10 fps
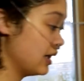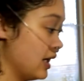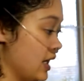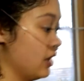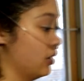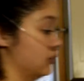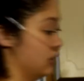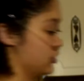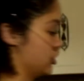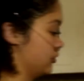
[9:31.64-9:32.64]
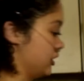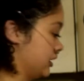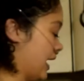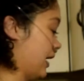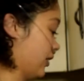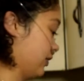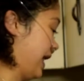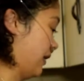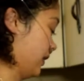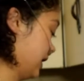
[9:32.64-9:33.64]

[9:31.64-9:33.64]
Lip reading: and also we need to add our flour.